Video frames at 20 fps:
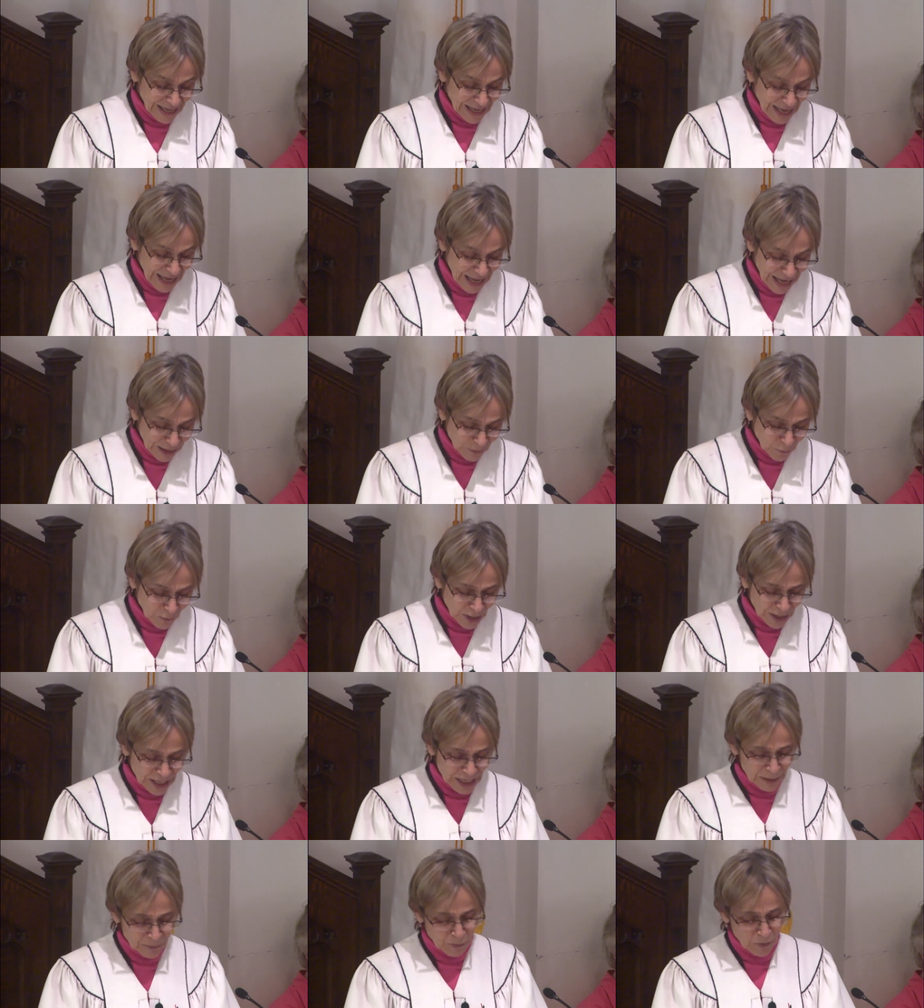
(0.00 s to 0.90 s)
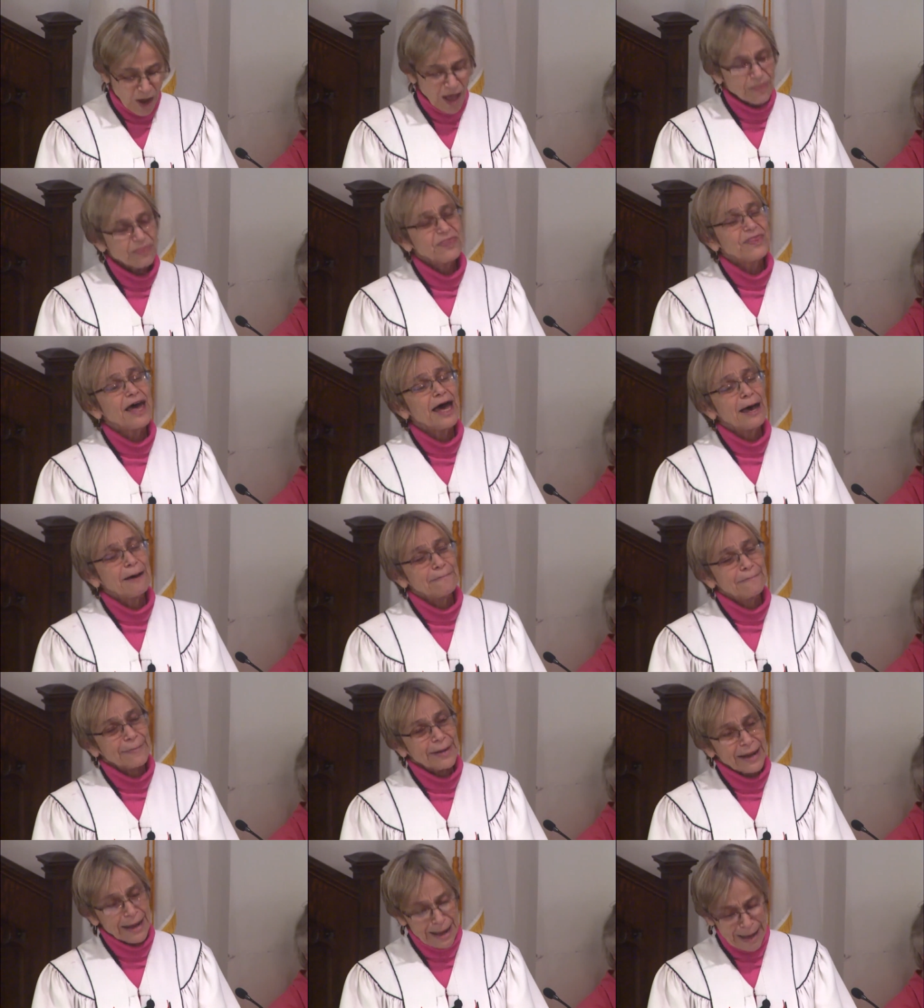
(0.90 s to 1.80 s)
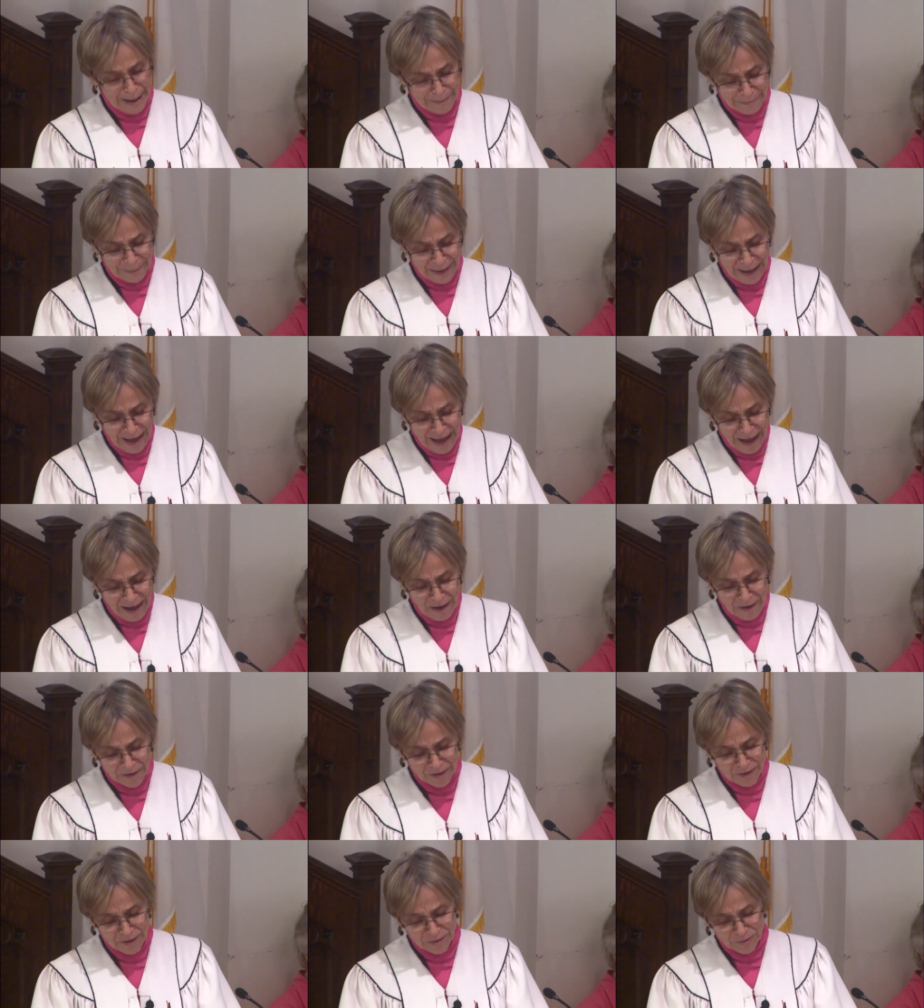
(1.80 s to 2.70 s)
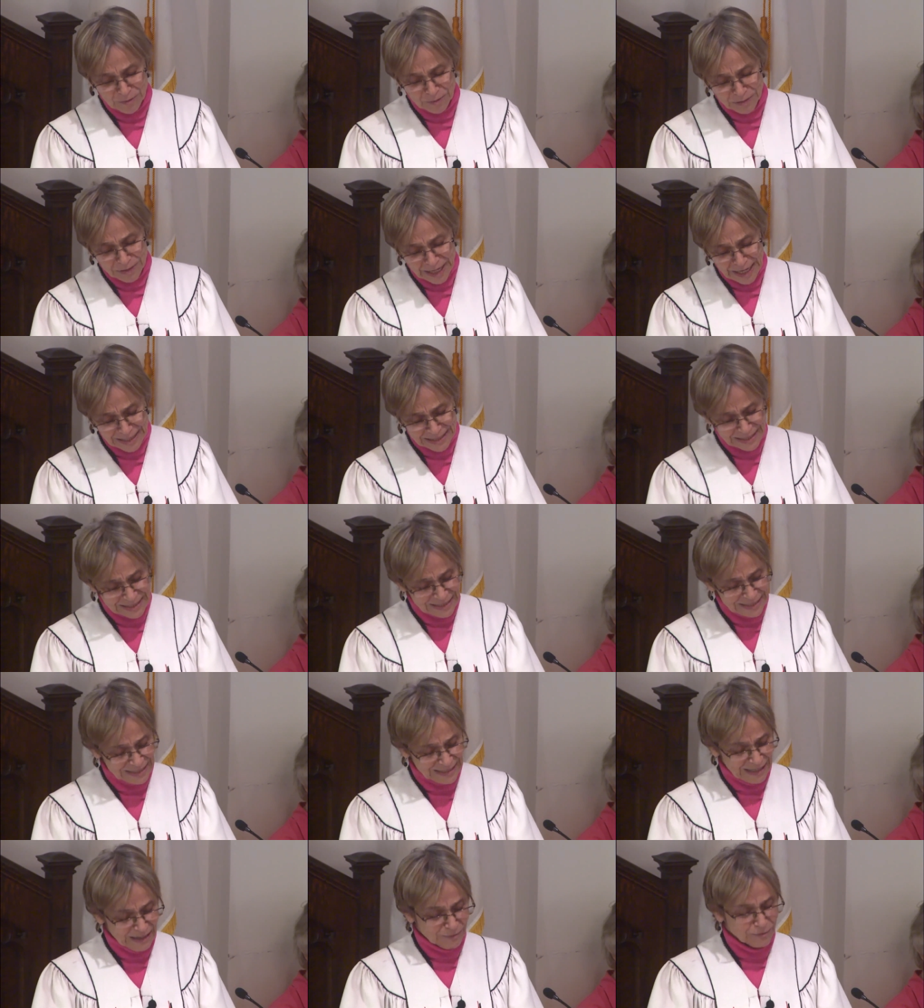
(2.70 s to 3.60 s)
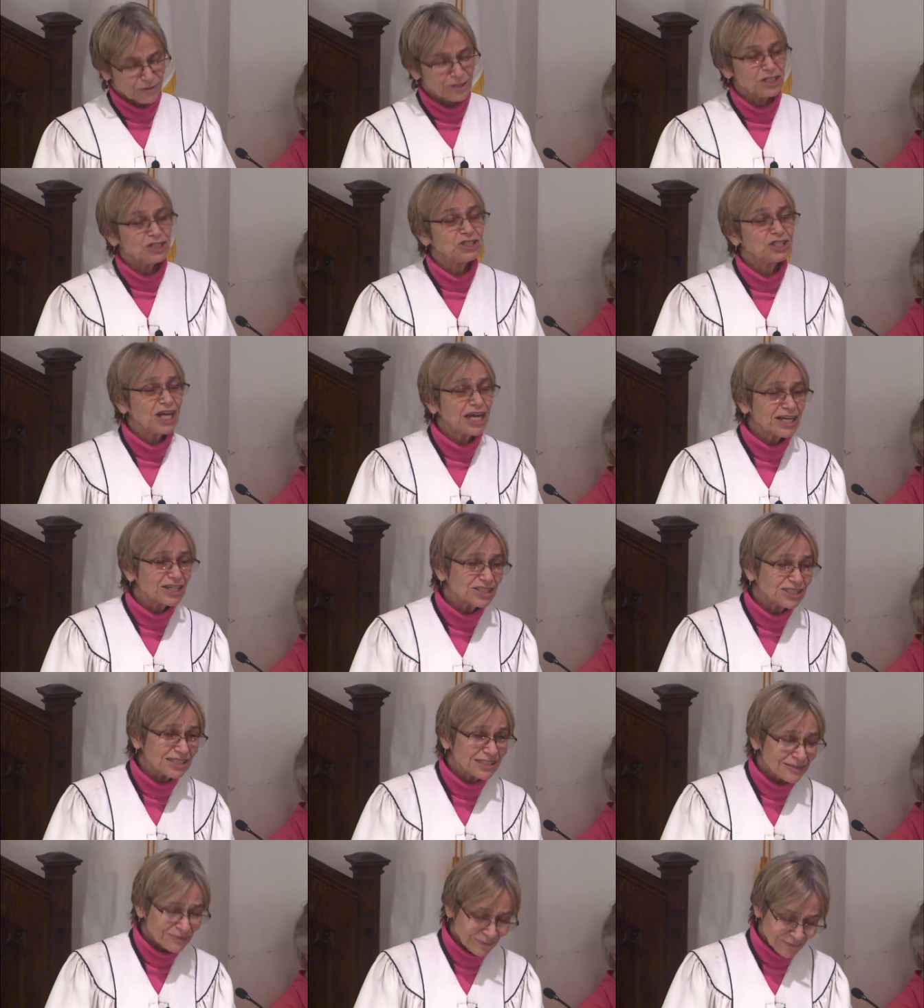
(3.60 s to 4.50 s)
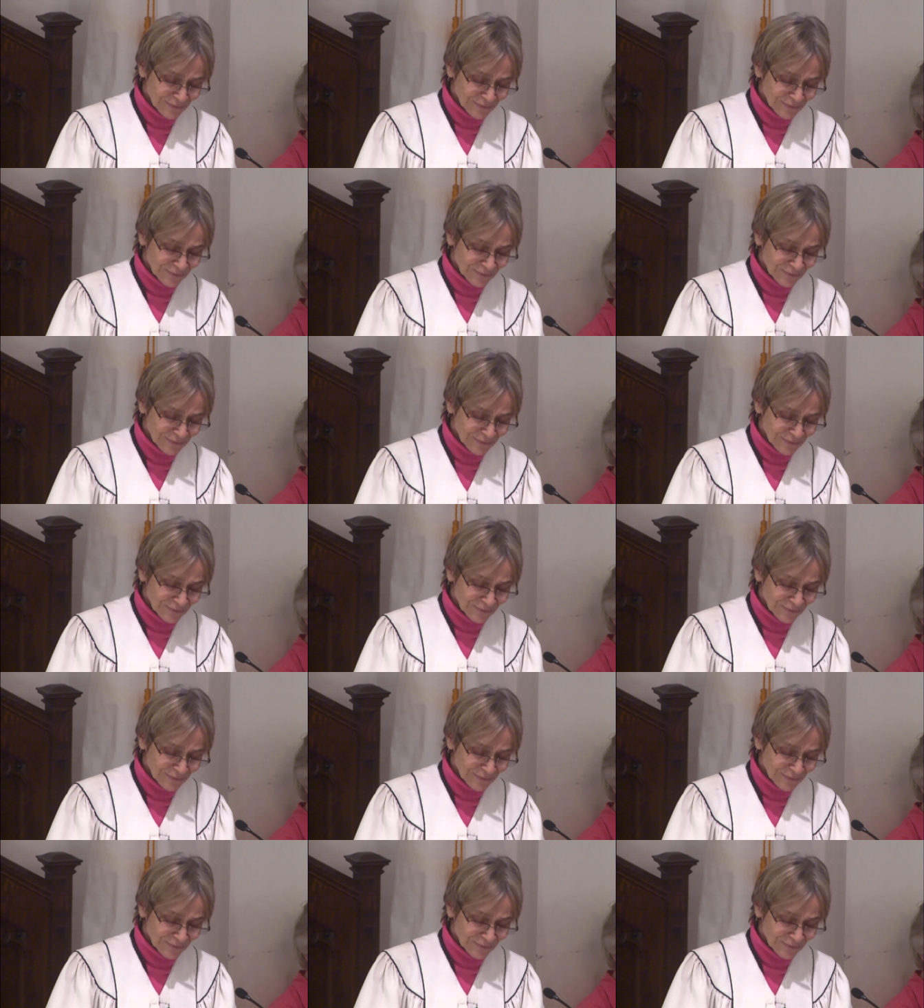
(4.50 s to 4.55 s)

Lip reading: and when he brought them up out of places of rejection